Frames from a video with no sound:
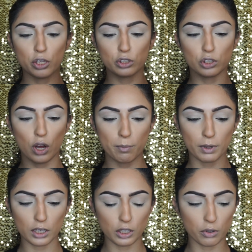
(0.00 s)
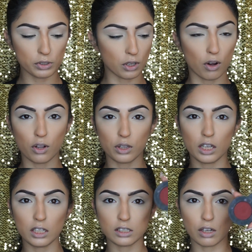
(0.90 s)
So I'm going to use all
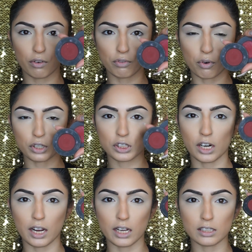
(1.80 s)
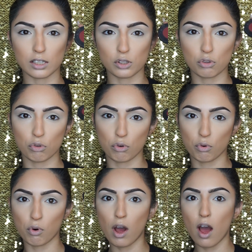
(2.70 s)
these four shades
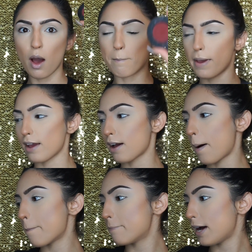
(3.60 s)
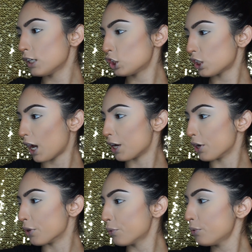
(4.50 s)
to make my
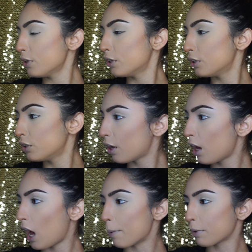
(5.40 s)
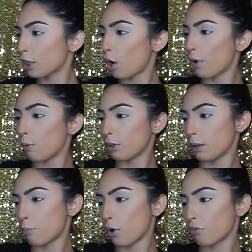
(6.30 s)
shadow. I'm going to go in with a
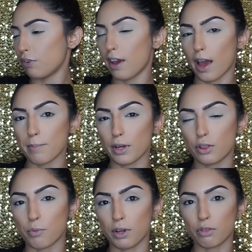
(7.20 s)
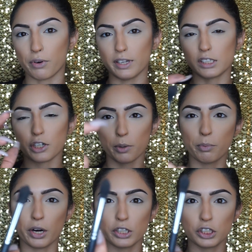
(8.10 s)
Morphe M330
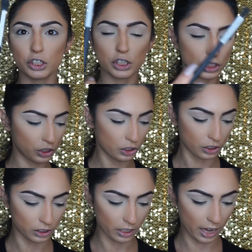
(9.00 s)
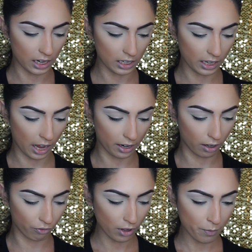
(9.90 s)
brush, just any kind of